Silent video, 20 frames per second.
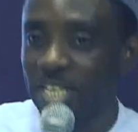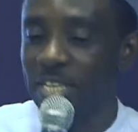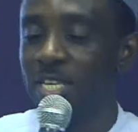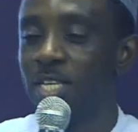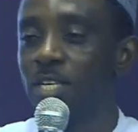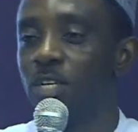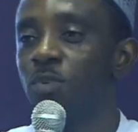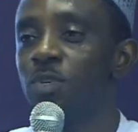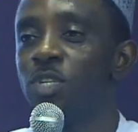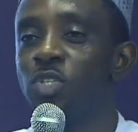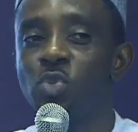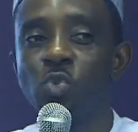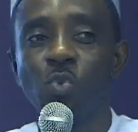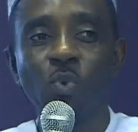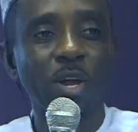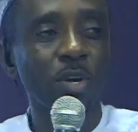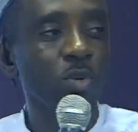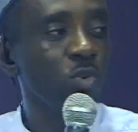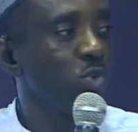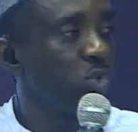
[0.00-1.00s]
What do you want
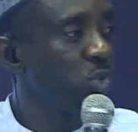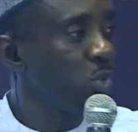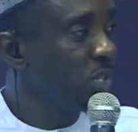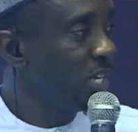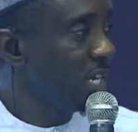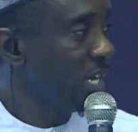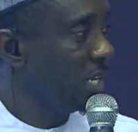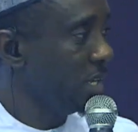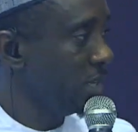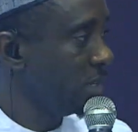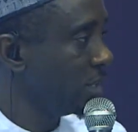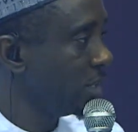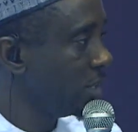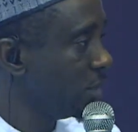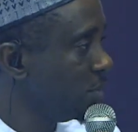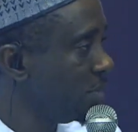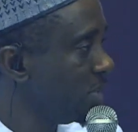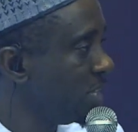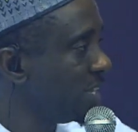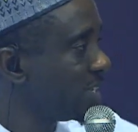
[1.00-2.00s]
to do today with
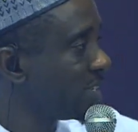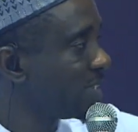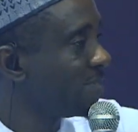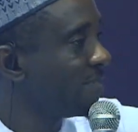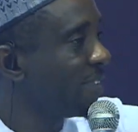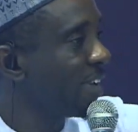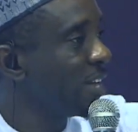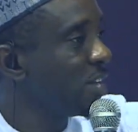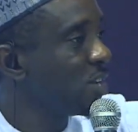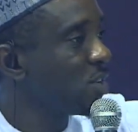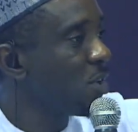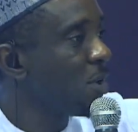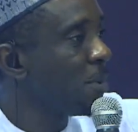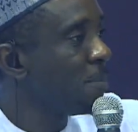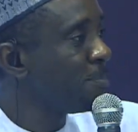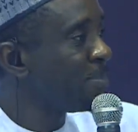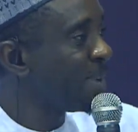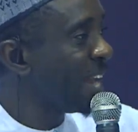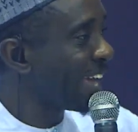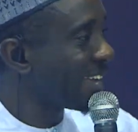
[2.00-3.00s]
this very
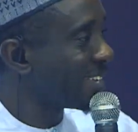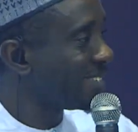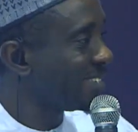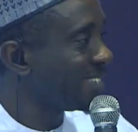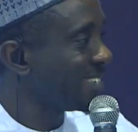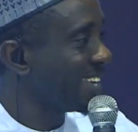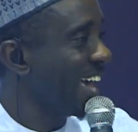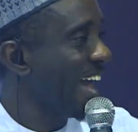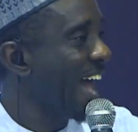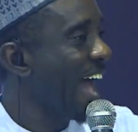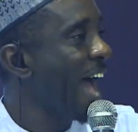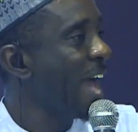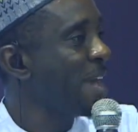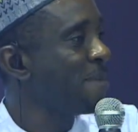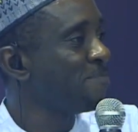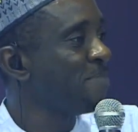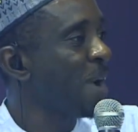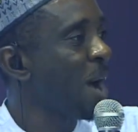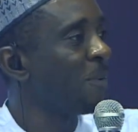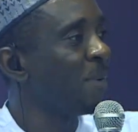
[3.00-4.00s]
complex,
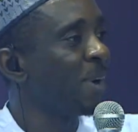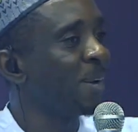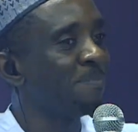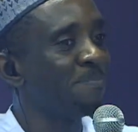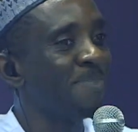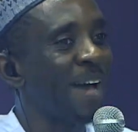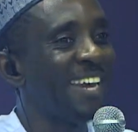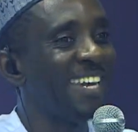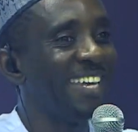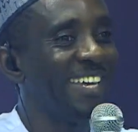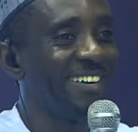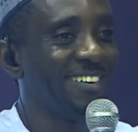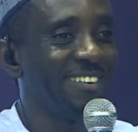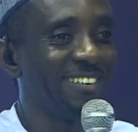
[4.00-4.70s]
high-powered panel?